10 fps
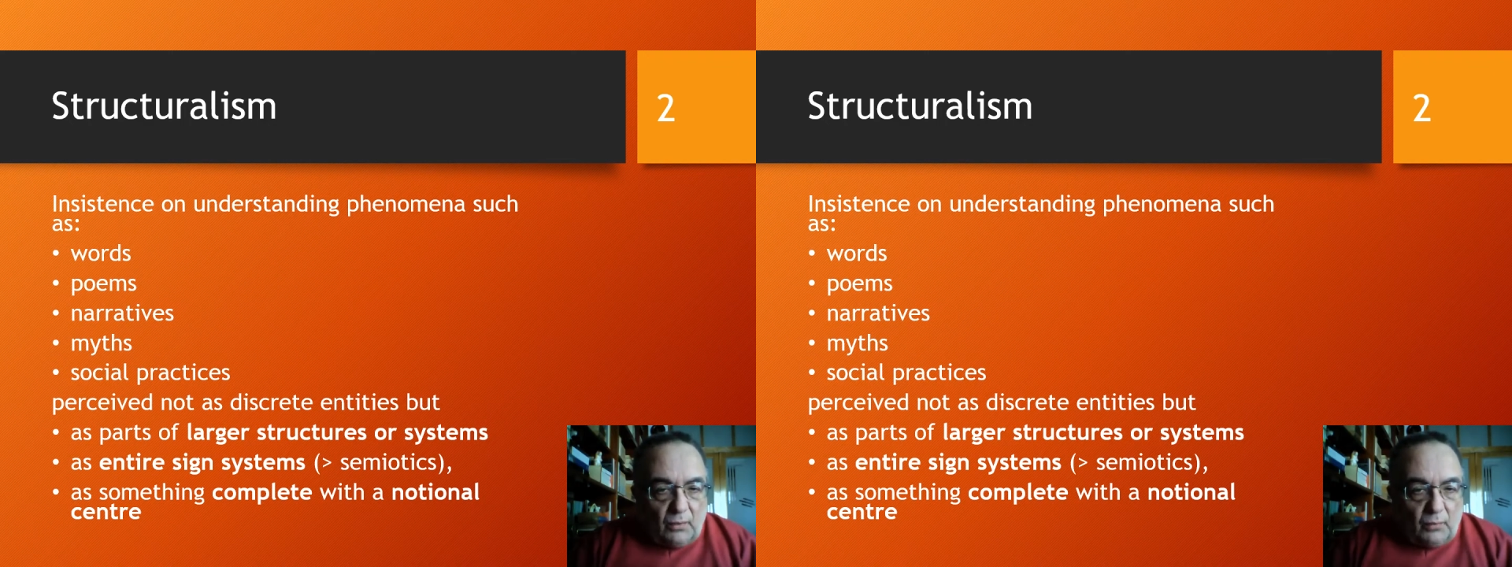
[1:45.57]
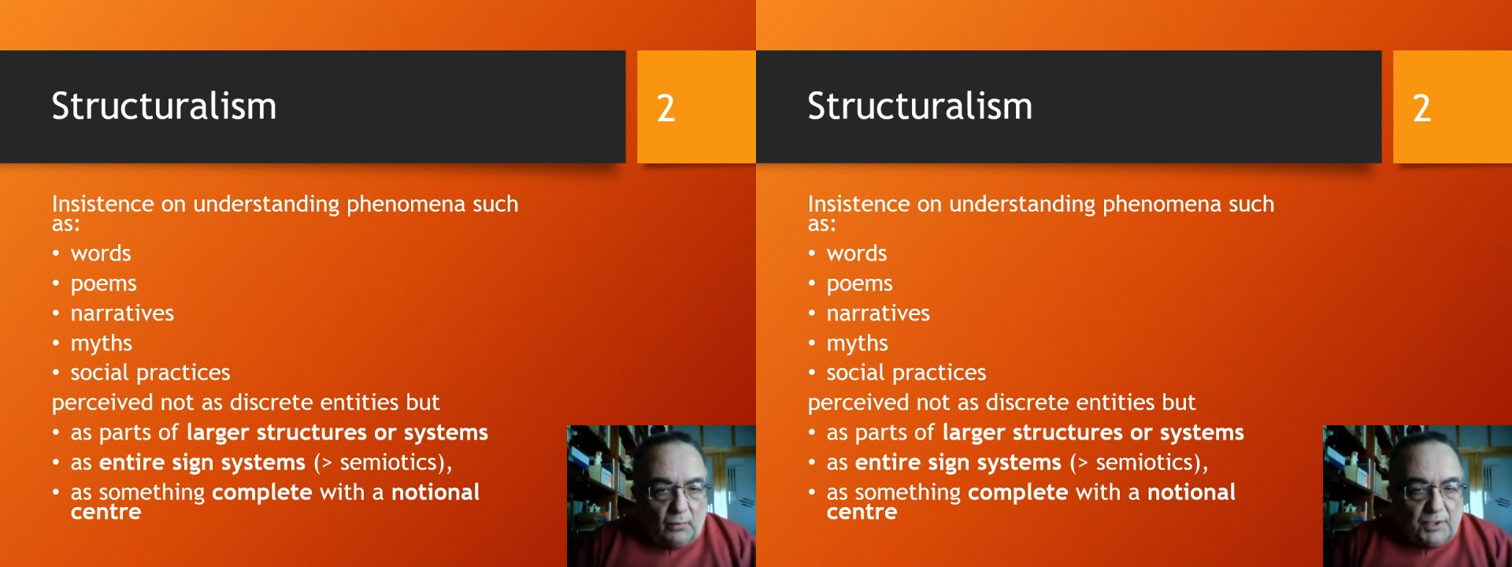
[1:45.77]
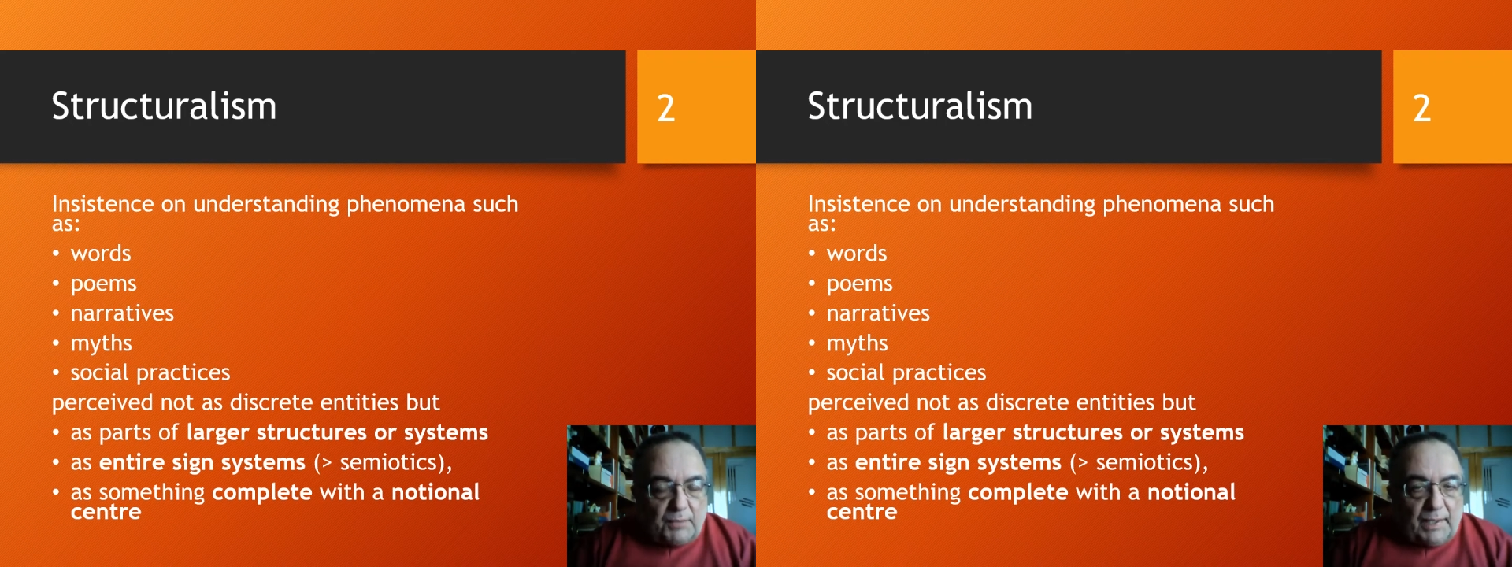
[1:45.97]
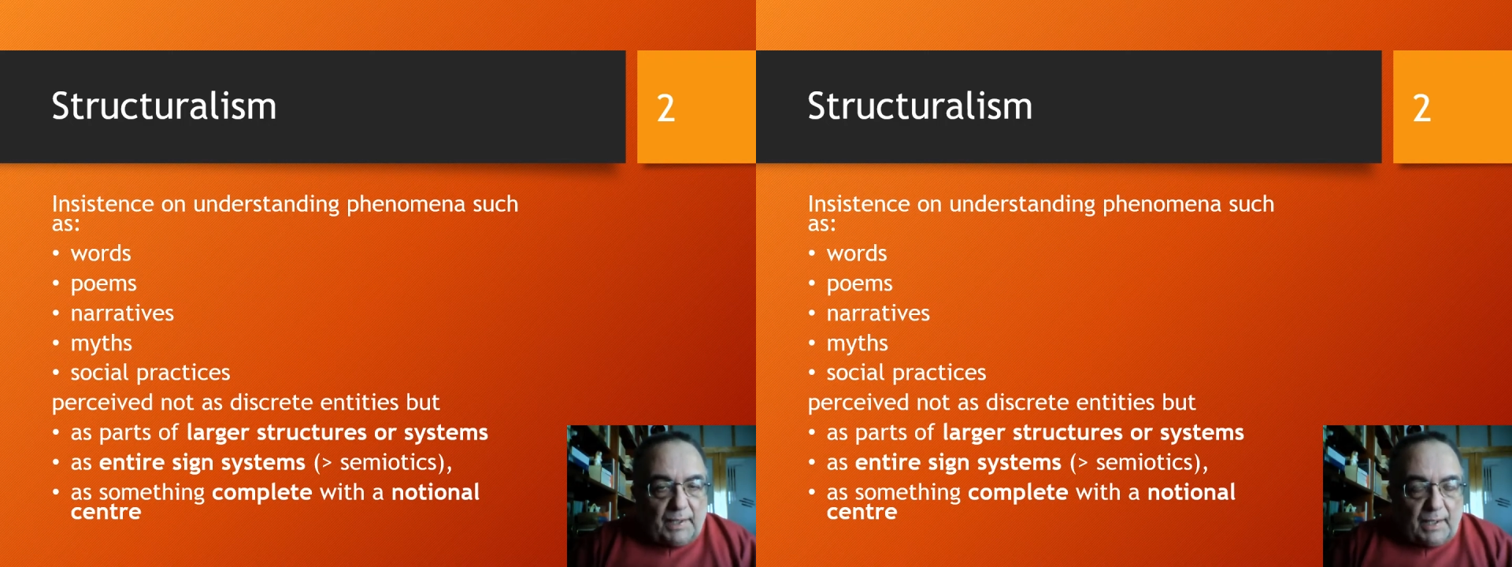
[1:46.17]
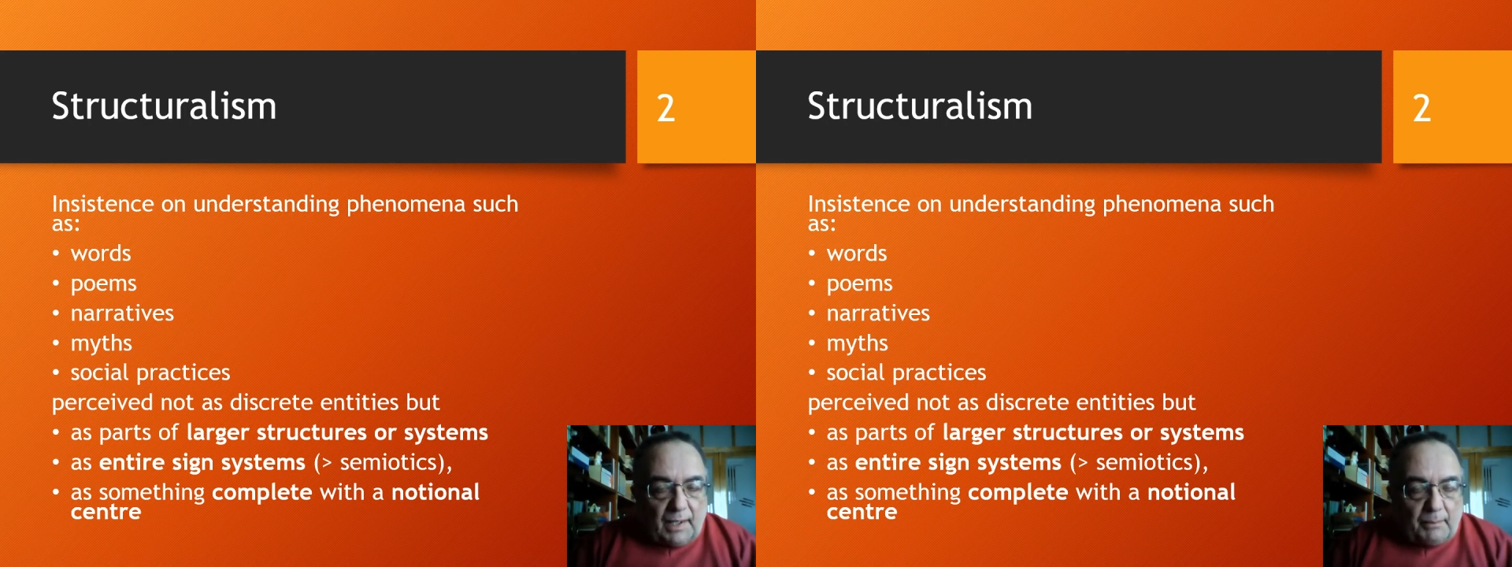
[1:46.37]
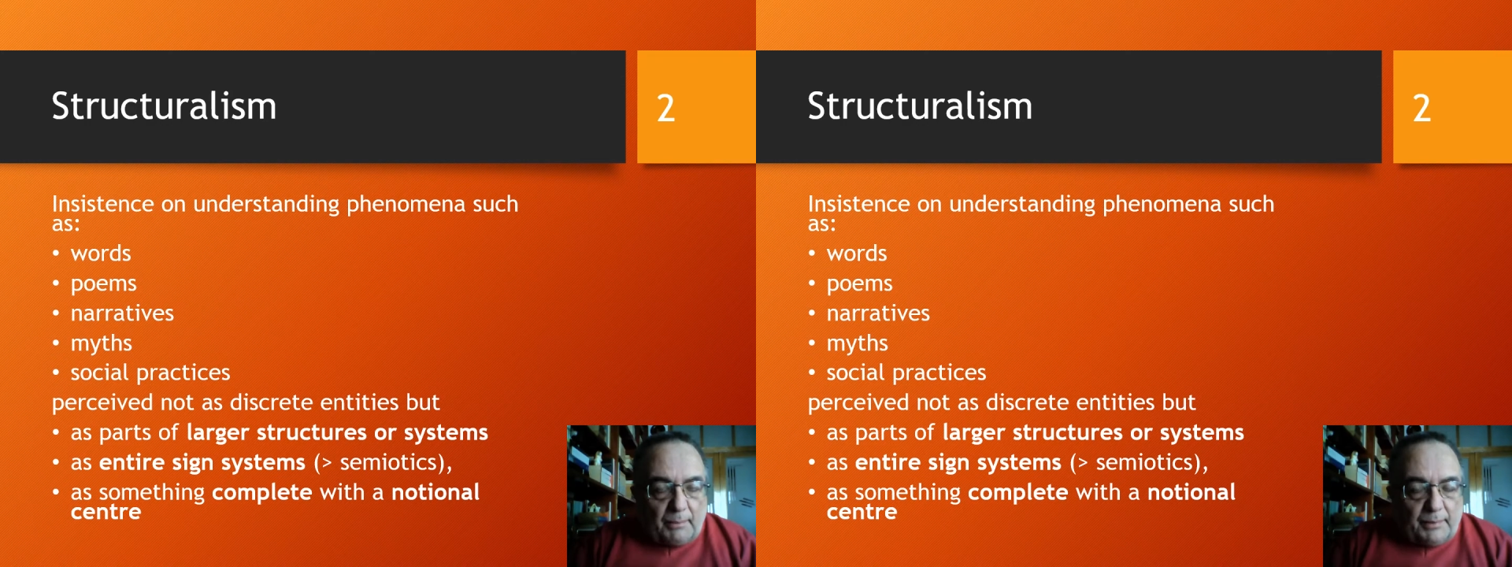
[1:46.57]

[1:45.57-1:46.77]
which make up